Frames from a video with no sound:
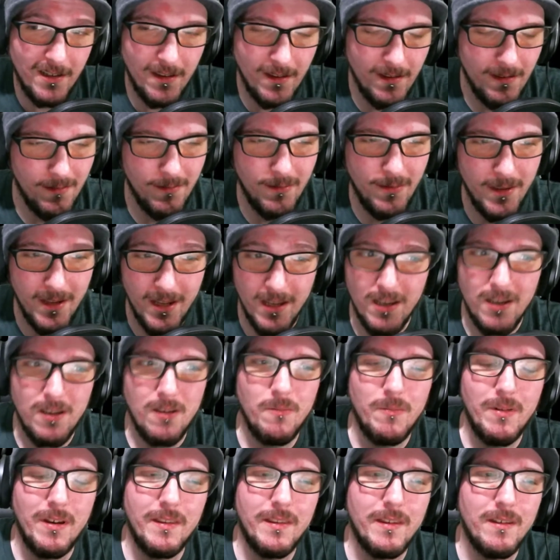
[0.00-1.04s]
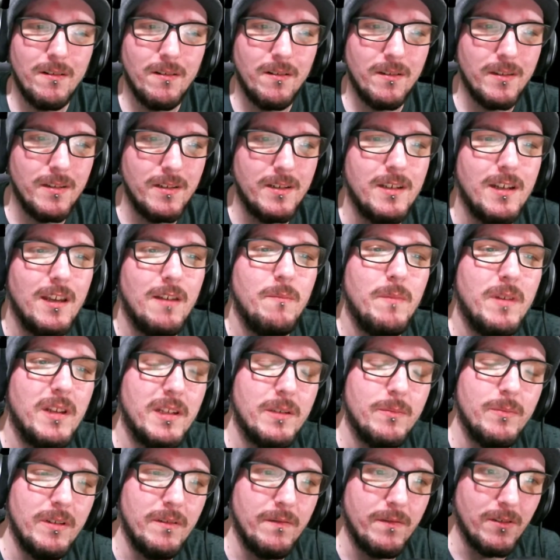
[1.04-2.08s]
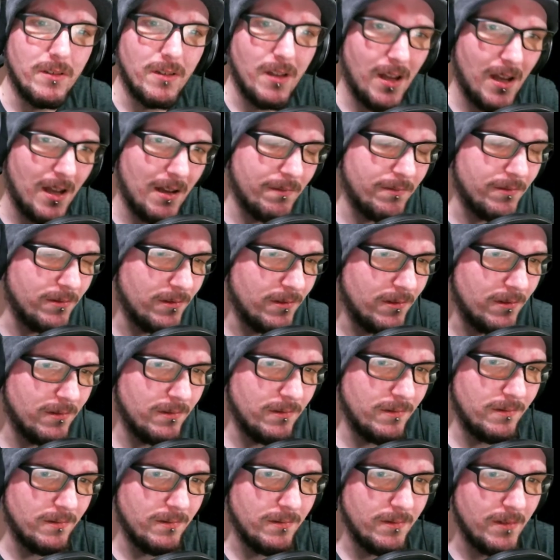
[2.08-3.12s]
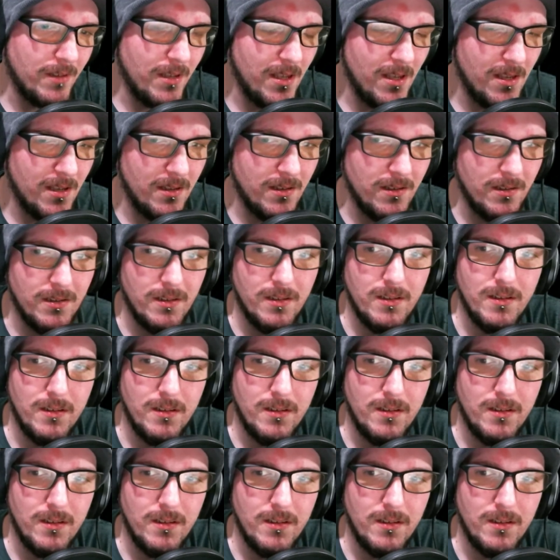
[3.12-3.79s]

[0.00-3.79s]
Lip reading: thinking about that all the time makes me feel awful. And